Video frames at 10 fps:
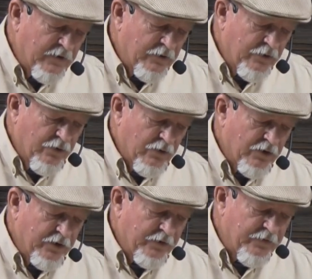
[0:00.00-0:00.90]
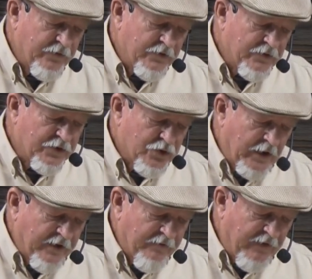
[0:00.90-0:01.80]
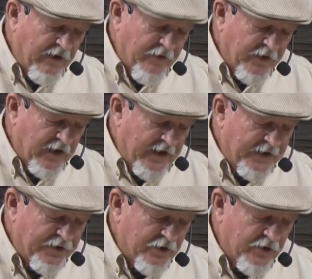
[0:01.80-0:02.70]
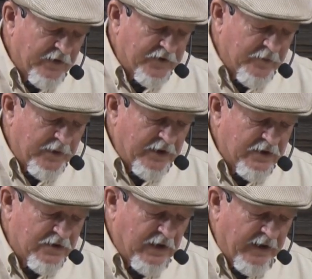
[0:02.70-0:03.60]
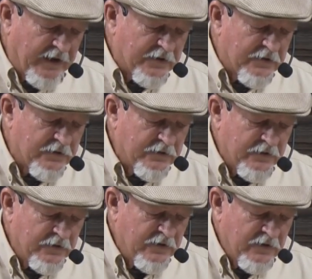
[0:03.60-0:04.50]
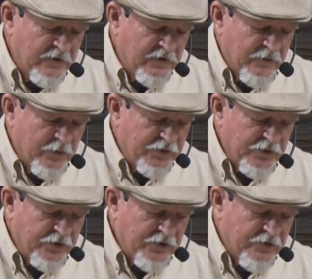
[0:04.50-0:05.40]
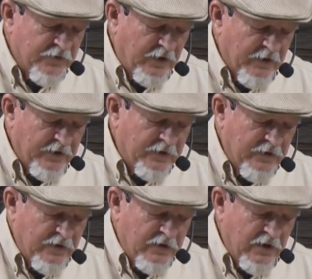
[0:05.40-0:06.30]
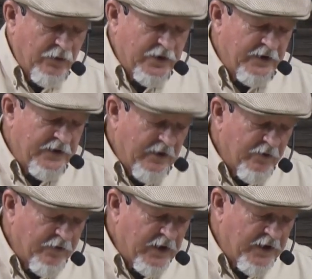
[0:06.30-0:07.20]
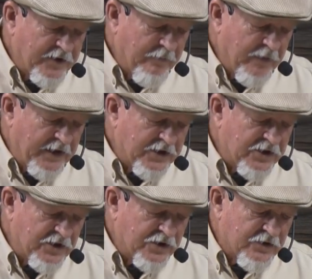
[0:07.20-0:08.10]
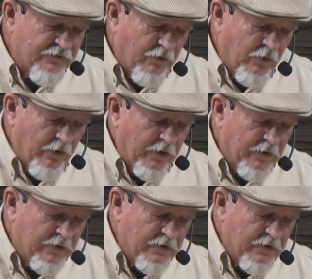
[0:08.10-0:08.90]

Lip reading: groove. Try to follow the line. You don't have to be exact, but you just follow it. Okay, now we've got the basis for